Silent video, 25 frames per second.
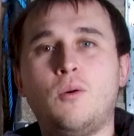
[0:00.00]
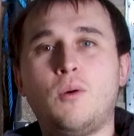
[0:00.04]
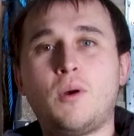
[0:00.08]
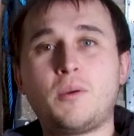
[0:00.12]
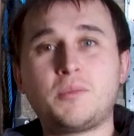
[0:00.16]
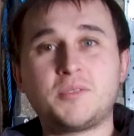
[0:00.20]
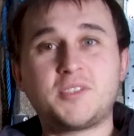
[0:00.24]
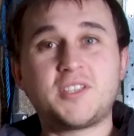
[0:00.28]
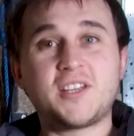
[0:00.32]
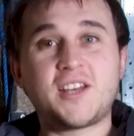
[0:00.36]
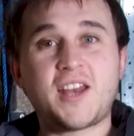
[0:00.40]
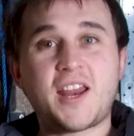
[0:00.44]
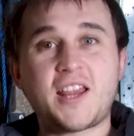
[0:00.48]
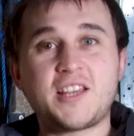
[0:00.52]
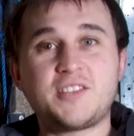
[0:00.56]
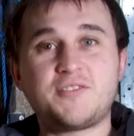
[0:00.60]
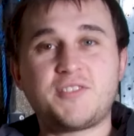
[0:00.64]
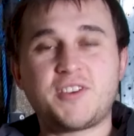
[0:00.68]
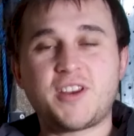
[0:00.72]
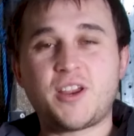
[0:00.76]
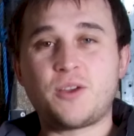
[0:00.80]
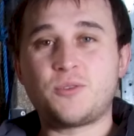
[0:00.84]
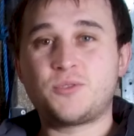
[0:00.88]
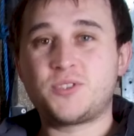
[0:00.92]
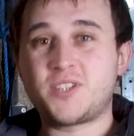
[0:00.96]
Welcome to today's
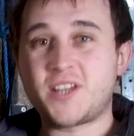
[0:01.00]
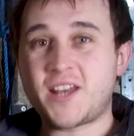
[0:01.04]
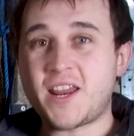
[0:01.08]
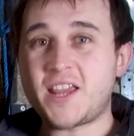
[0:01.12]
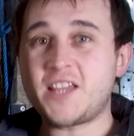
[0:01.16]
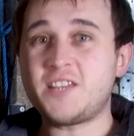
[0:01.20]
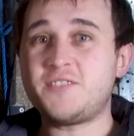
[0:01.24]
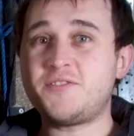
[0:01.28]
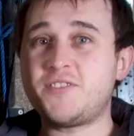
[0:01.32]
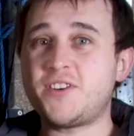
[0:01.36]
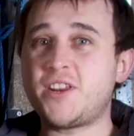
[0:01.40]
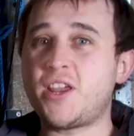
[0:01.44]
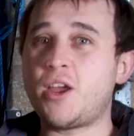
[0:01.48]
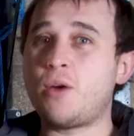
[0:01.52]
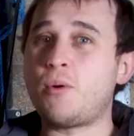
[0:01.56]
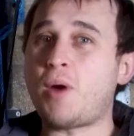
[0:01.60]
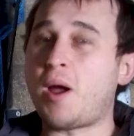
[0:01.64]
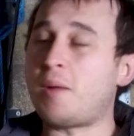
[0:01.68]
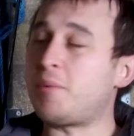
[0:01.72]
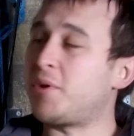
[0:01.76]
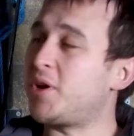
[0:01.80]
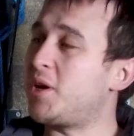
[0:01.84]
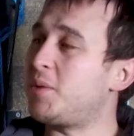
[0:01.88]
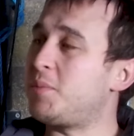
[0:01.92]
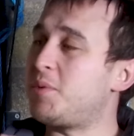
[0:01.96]
video. Today's video
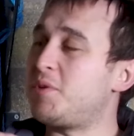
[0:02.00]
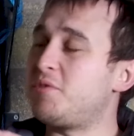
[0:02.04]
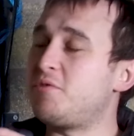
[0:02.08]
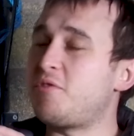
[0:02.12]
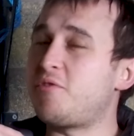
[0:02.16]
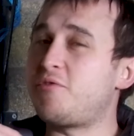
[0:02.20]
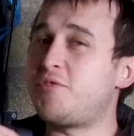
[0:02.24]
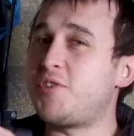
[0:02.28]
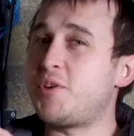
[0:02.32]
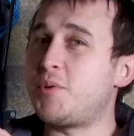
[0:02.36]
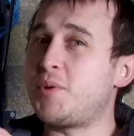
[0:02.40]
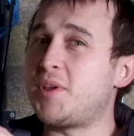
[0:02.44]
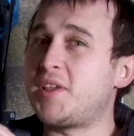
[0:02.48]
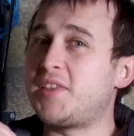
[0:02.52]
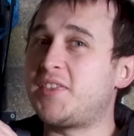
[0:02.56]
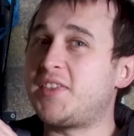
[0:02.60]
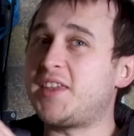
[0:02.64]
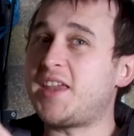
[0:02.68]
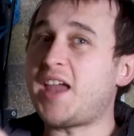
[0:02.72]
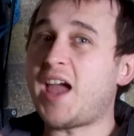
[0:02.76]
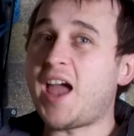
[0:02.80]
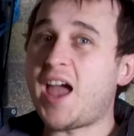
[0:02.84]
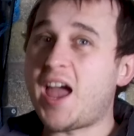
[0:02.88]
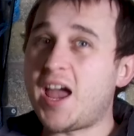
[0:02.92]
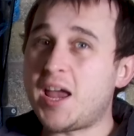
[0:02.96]
I'm going to be reviewing
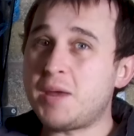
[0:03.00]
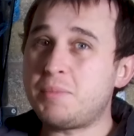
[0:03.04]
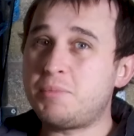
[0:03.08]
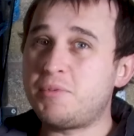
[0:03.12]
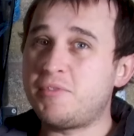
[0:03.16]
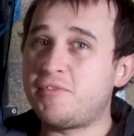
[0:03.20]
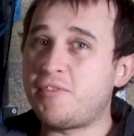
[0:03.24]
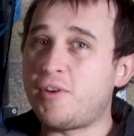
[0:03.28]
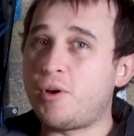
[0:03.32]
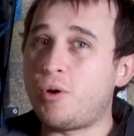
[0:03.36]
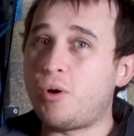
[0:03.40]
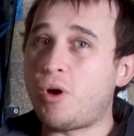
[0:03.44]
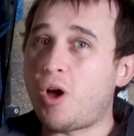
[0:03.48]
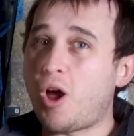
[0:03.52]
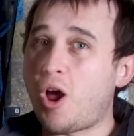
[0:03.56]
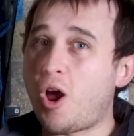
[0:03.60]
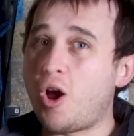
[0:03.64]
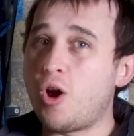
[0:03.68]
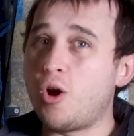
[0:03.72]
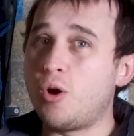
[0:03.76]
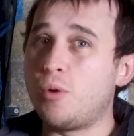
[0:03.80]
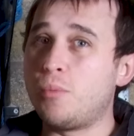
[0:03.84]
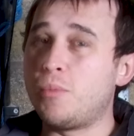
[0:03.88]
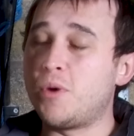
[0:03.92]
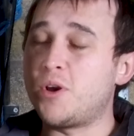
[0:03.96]
the Hypervolt
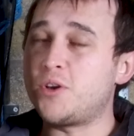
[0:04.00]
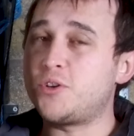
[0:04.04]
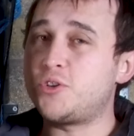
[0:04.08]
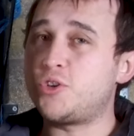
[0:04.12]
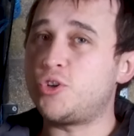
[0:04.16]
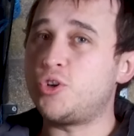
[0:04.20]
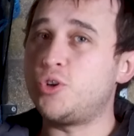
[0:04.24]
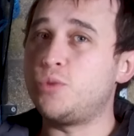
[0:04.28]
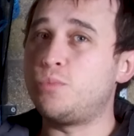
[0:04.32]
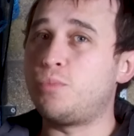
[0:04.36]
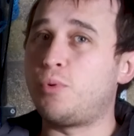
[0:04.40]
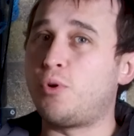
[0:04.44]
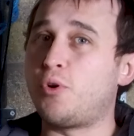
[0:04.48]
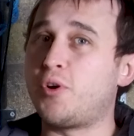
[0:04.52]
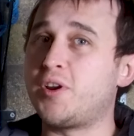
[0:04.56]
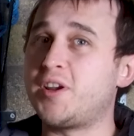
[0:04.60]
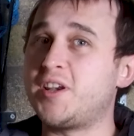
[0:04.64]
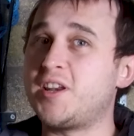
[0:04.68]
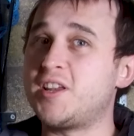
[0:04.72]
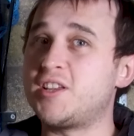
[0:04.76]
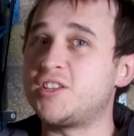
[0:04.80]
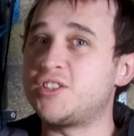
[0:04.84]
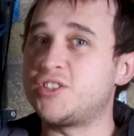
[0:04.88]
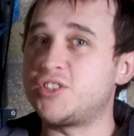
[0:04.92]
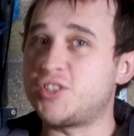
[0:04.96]
Home
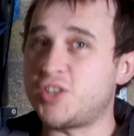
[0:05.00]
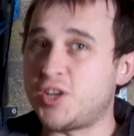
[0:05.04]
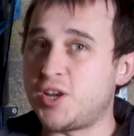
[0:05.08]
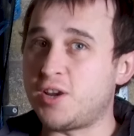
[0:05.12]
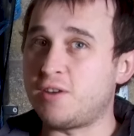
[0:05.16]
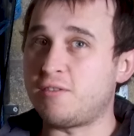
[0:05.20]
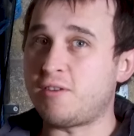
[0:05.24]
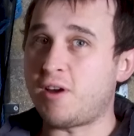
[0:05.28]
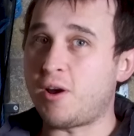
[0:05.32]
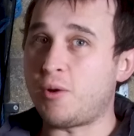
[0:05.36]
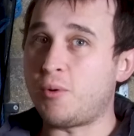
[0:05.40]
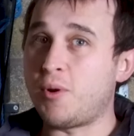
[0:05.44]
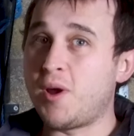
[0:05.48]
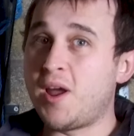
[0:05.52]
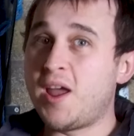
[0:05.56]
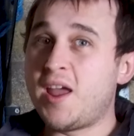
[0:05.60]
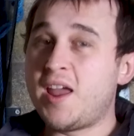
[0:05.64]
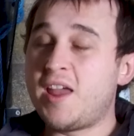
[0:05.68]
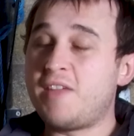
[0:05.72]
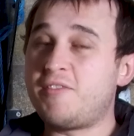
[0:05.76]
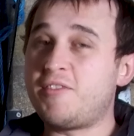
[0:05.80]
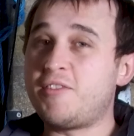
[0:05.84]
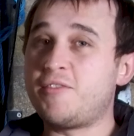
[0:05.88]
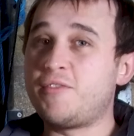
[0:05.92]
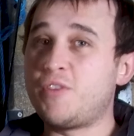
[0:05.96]
2.0. If
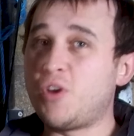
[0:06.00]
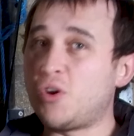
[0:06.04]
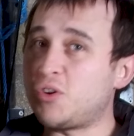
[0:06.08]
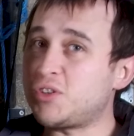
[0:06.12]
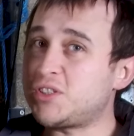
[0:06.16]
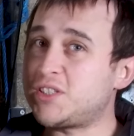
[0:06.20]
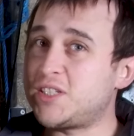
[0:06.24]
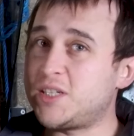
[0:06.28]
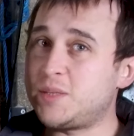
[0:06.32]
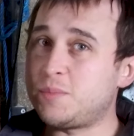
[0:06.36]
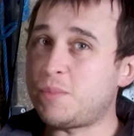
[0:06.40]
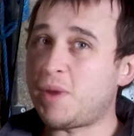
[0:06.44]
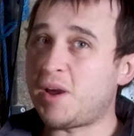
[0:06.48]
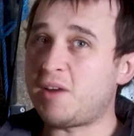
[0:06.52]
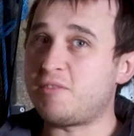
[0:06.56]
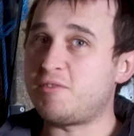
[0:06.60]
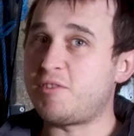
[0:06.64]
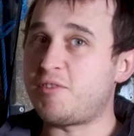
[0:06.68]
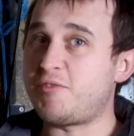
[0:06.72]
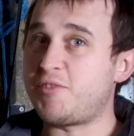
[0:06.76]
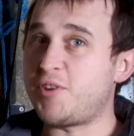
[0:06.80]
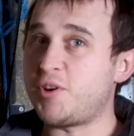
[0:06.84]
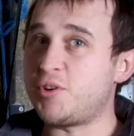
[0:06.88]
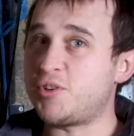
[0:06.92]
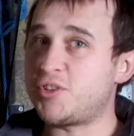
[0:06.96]
you've not seen my
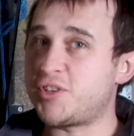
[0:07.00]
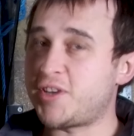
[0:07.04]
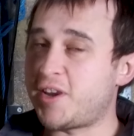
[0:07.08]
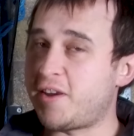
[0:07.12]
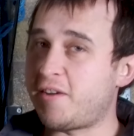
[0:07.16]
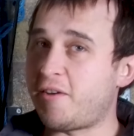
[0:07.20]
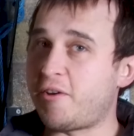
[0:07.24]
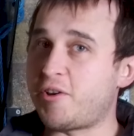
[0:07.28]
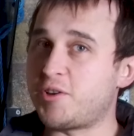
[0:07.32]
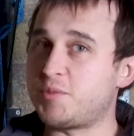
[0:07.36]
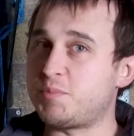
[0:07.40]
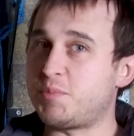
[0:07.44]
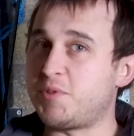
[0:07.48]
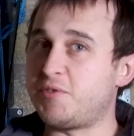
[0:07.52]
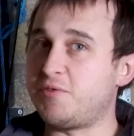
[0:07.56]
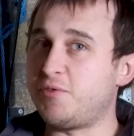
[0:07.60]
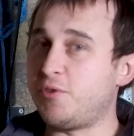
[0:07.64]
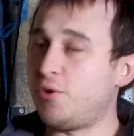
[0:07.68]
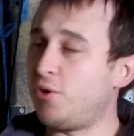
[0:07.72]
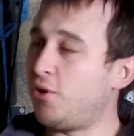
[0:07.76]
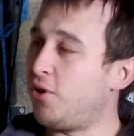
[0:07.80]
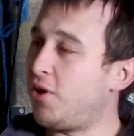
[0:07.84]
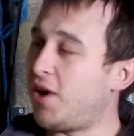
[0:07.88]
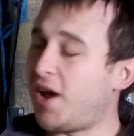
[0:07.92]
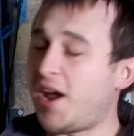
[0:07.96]
review series
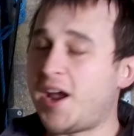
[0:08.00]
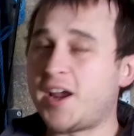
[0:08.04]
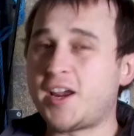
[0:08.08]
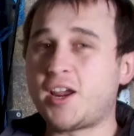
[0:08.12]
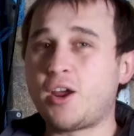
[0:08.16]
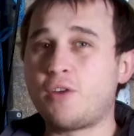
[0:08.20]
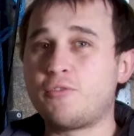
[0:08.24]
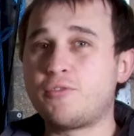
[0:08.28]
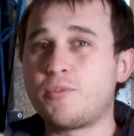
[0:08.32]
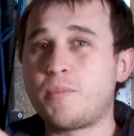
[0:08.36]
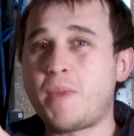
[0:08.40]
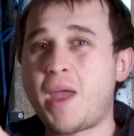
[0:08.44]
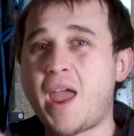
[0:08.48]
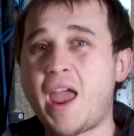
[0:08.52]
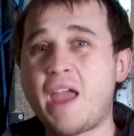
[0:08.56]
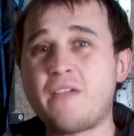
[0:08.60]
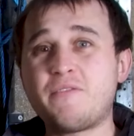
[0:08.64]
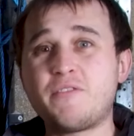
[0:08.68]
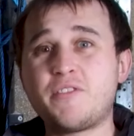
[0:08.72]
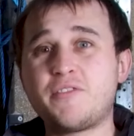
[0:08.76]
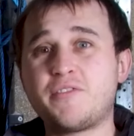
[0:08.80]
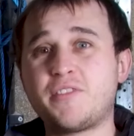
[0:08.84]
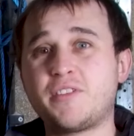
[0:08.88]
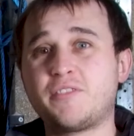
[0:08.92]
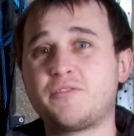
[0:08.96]
before, I go from
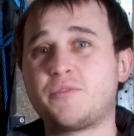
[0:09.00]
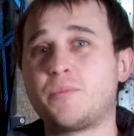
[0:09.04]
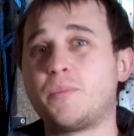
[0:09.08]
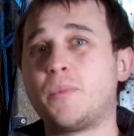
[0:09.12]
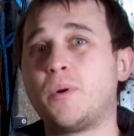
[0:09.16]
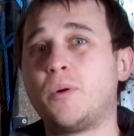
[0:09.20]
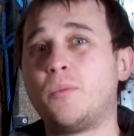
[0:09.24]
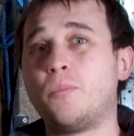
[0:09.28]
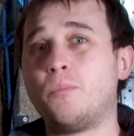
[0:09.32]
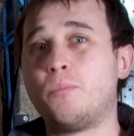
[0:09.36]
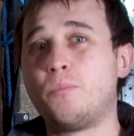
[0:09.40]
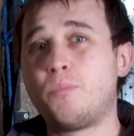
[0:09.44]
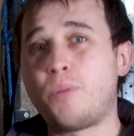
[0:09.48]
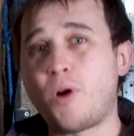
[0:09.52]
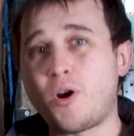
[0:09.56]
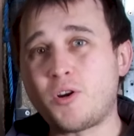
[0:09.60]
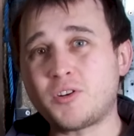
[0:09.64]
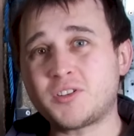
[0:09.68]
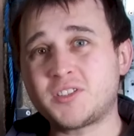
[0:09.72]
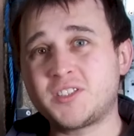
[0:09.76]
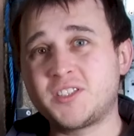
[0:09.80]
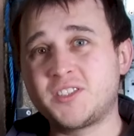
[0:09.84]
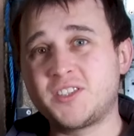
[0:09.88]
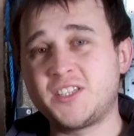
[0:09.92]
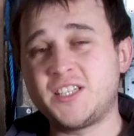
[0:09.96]
everything from
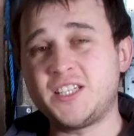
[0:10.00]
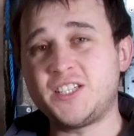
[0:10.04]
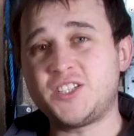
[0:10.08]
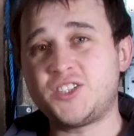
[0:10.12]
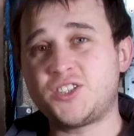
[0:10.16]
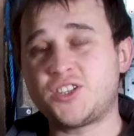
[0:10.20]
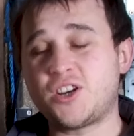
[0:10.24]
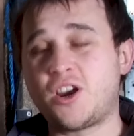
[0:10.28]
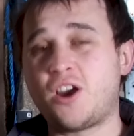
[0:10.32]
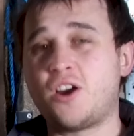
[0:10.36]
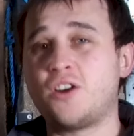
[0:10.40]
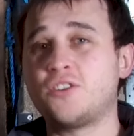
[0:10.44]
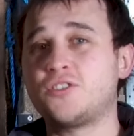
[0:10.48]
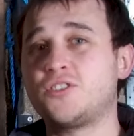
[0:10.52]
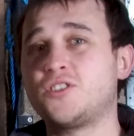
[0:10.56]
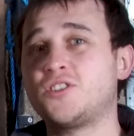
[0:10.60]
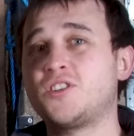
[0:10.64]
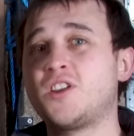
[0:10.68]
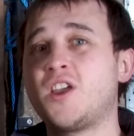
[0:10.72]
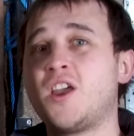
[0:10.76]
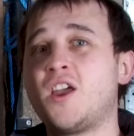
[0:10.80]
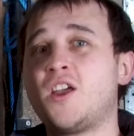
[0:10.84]
unboxing these chargers